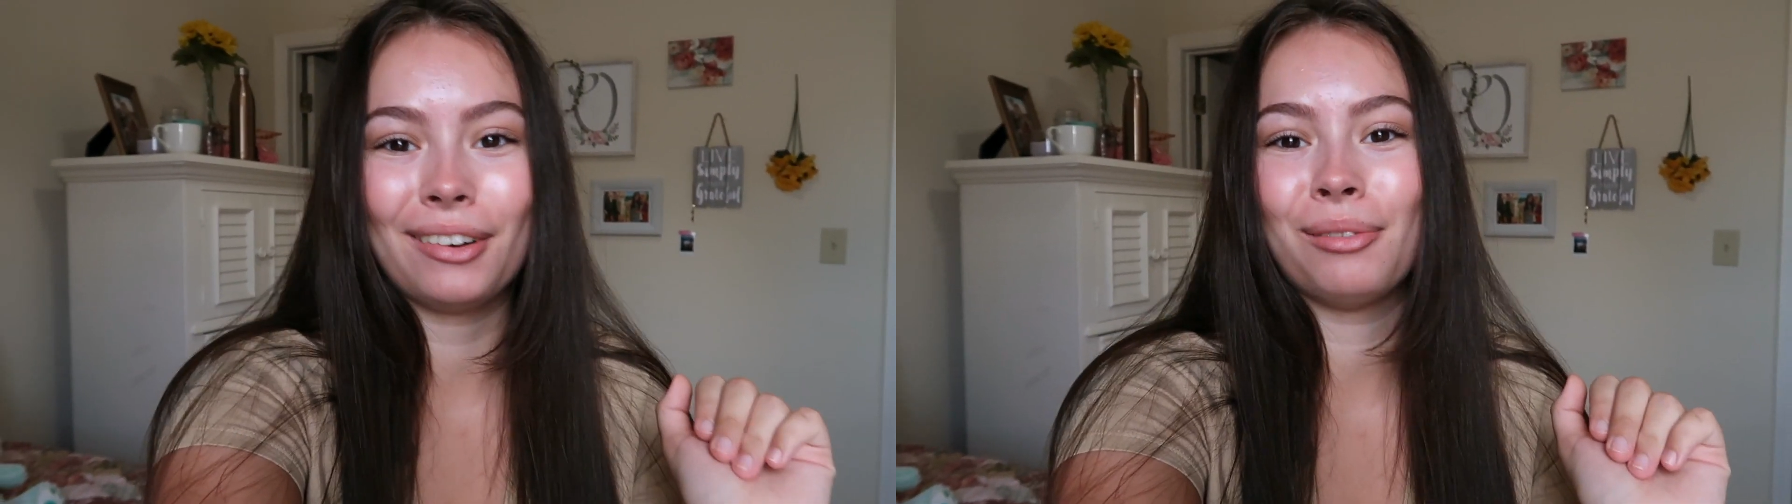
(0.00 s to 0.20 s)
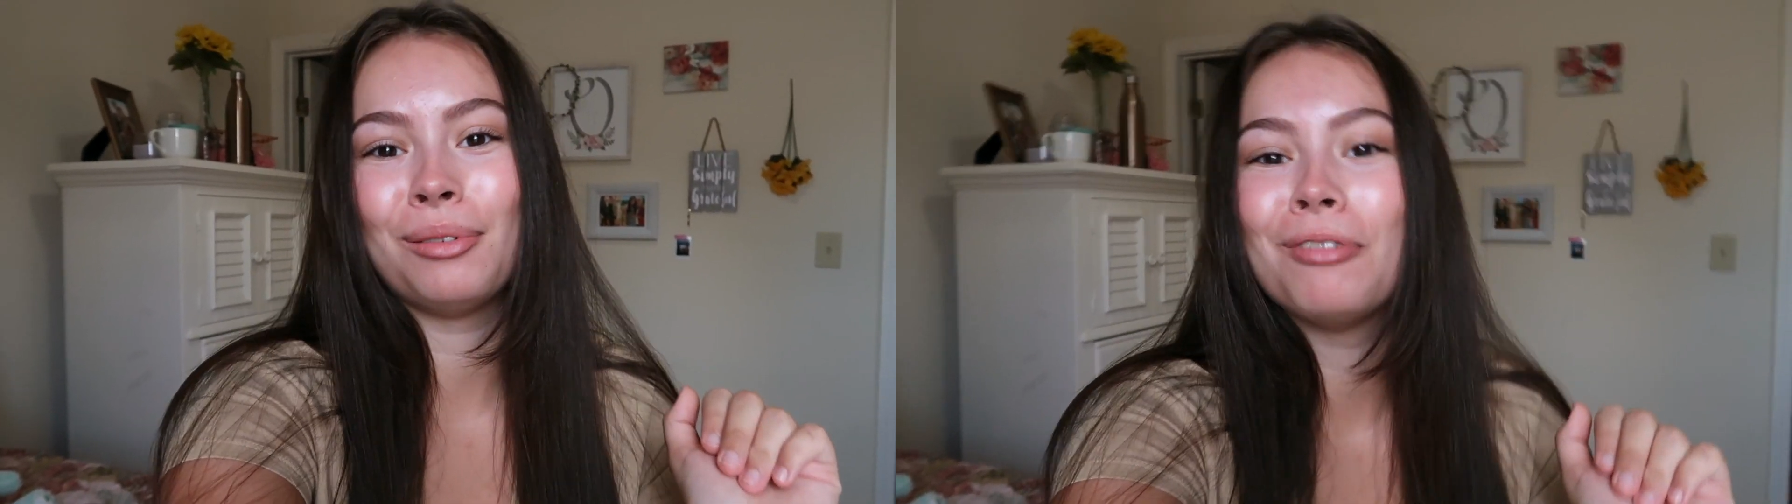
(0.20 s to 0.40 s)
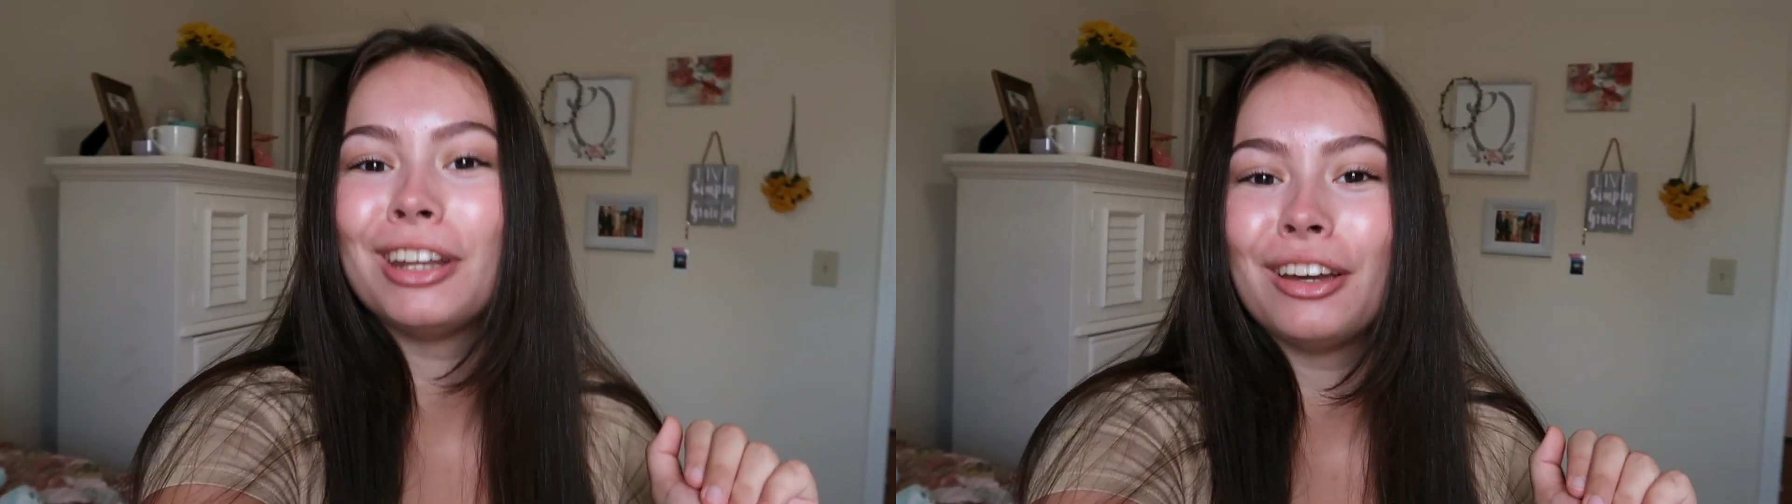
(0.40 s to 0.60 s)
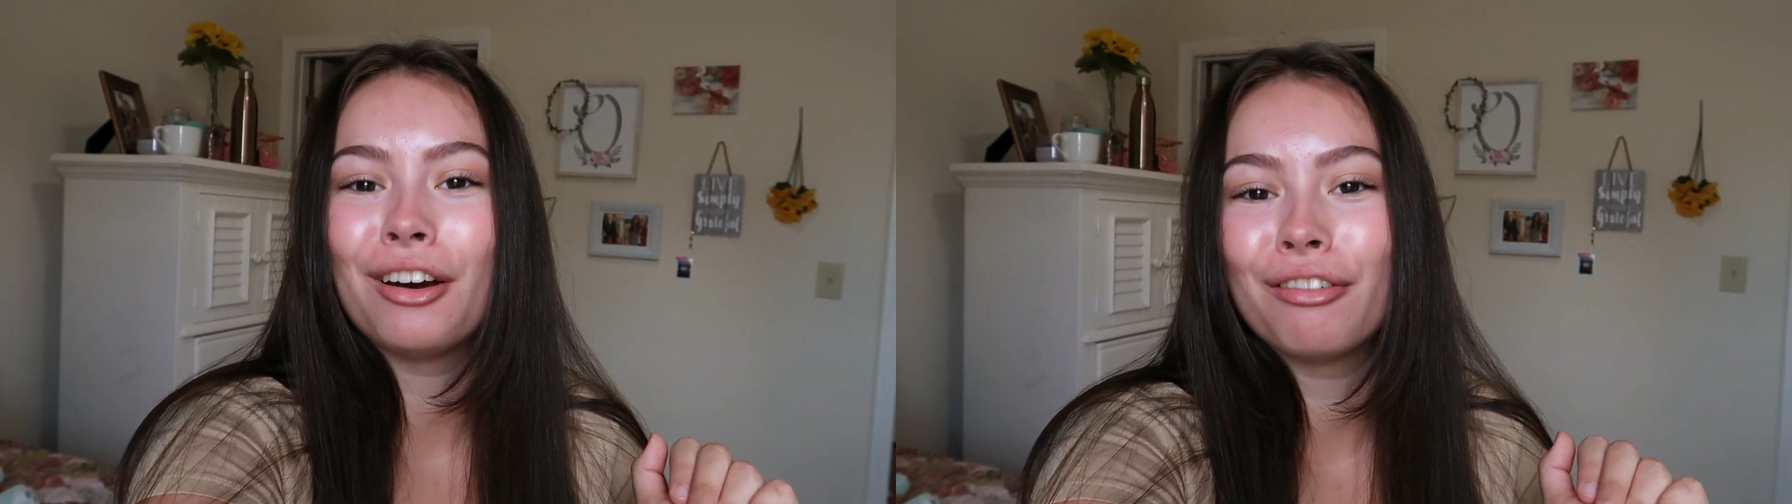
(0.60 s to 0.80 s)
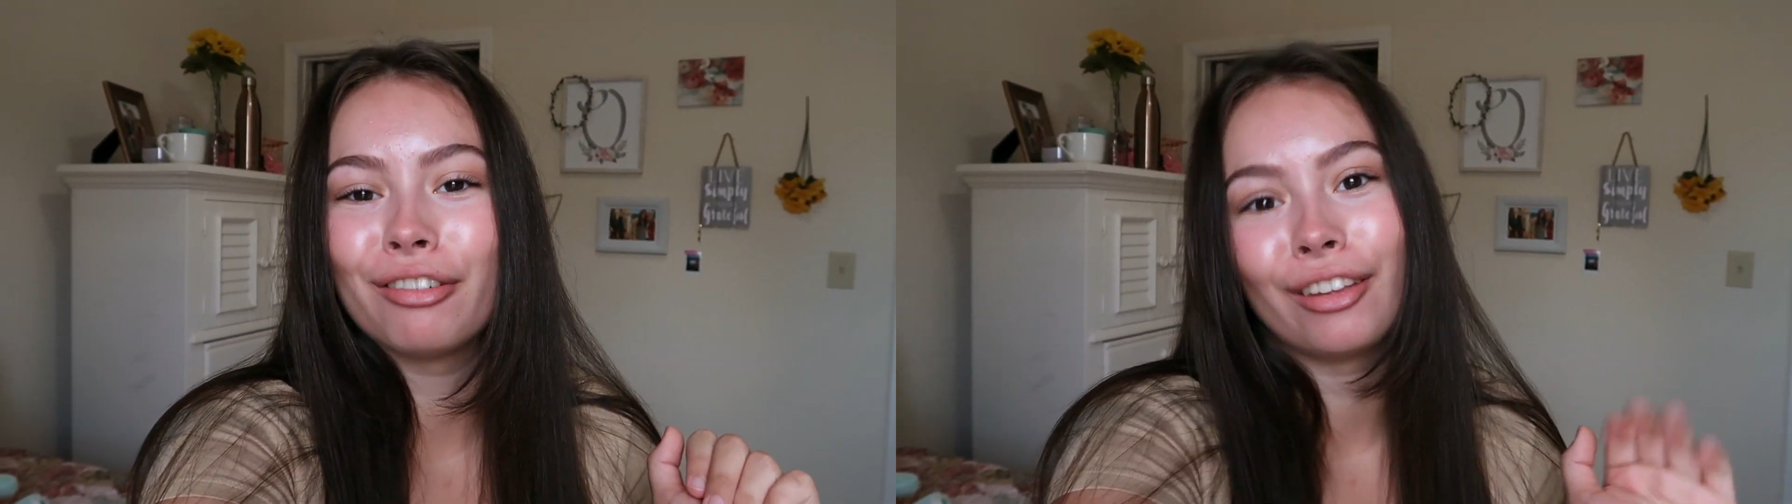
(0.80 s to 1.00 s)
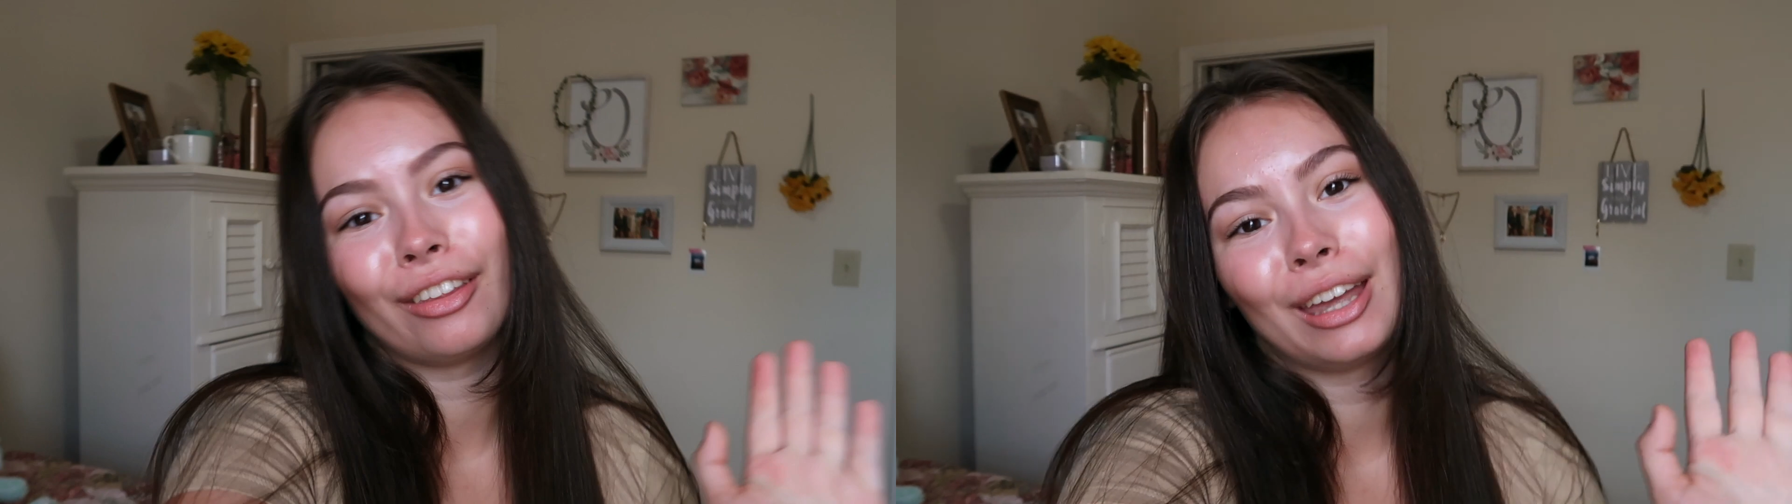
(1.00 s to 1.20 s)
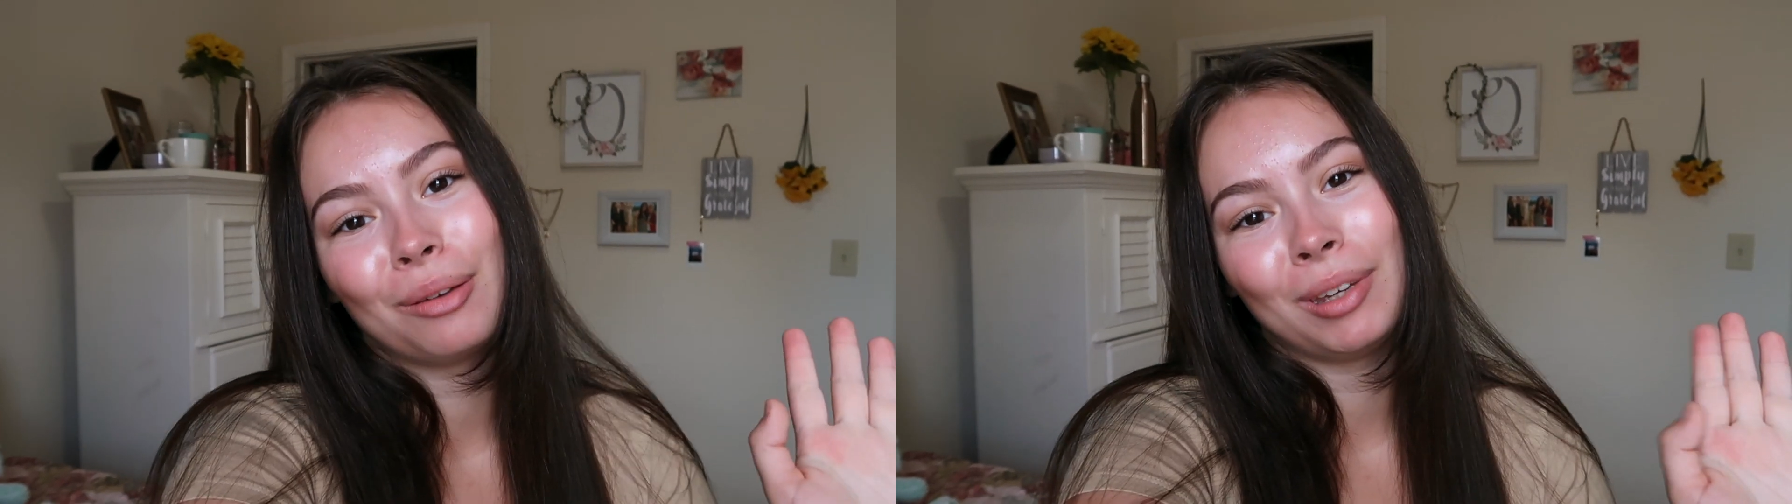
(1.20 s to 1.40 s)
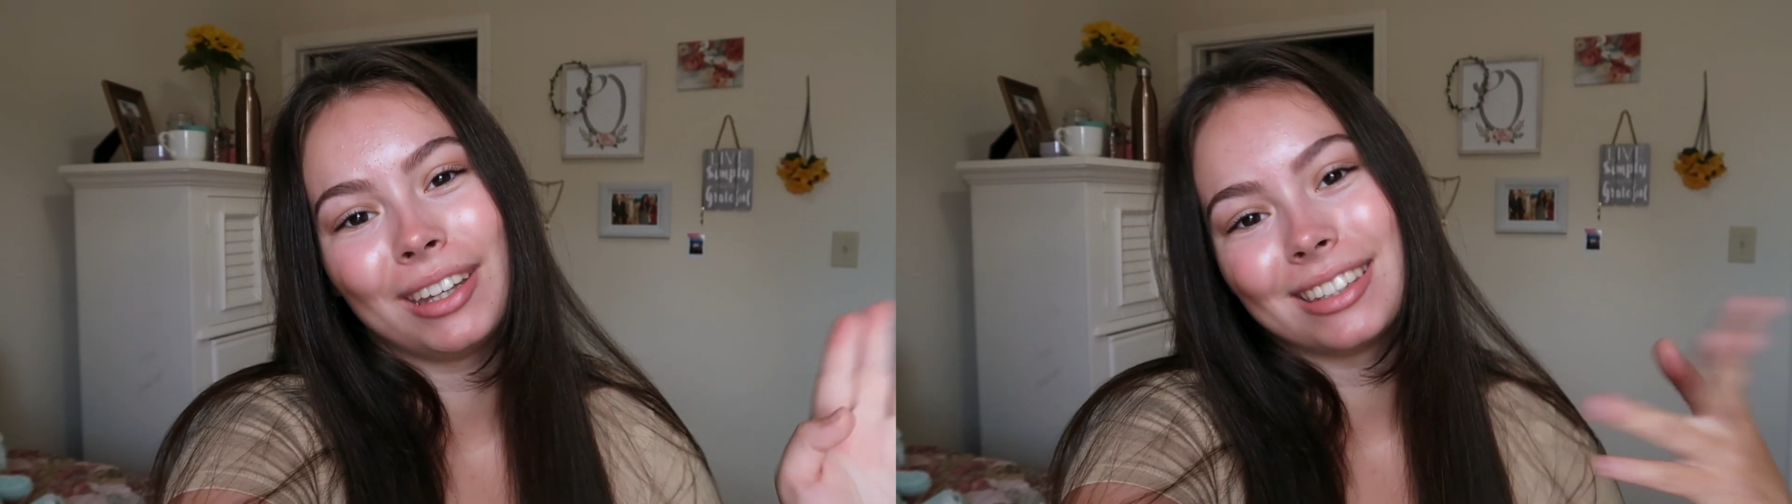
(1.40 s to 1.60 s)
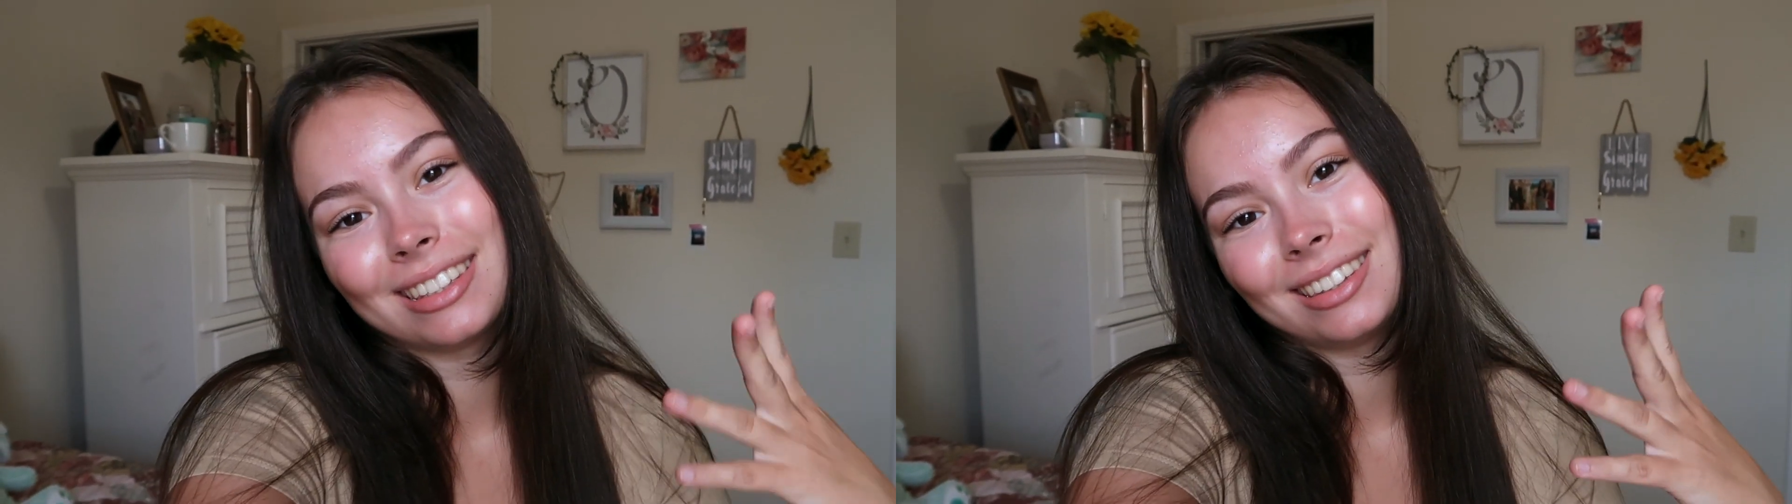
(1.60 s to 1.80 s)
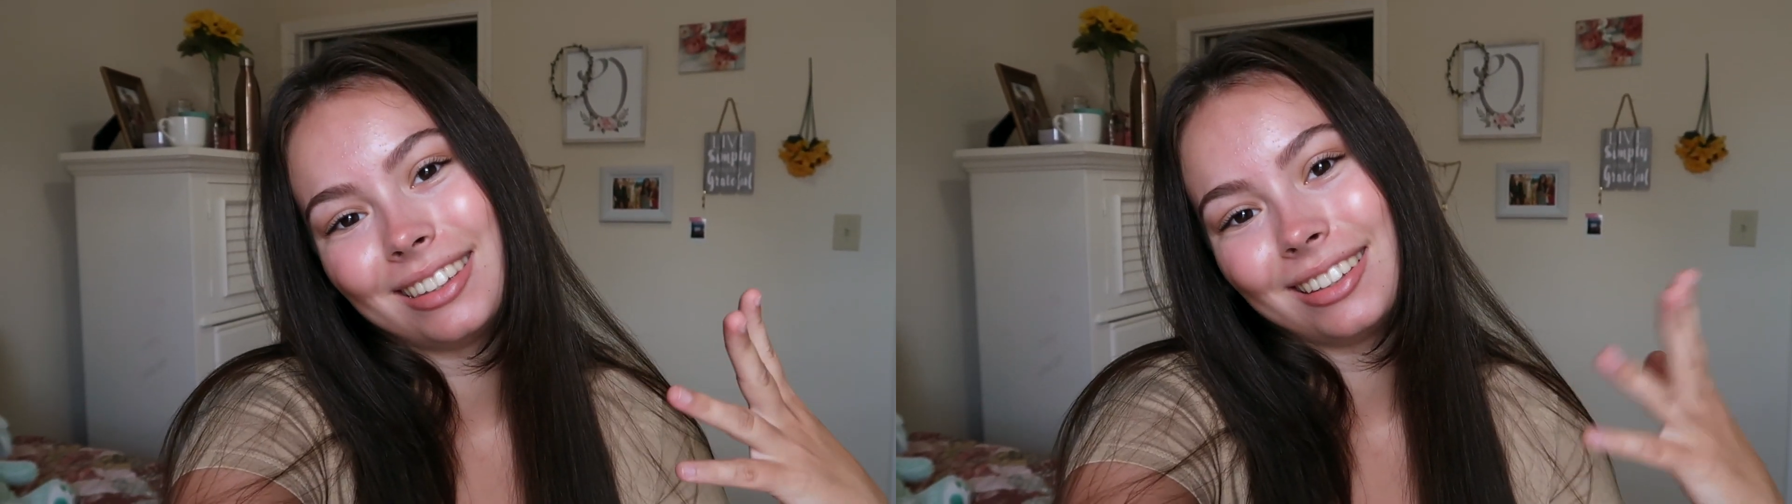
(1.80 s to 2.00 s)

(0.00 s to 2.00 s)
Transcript: with me video for the lake because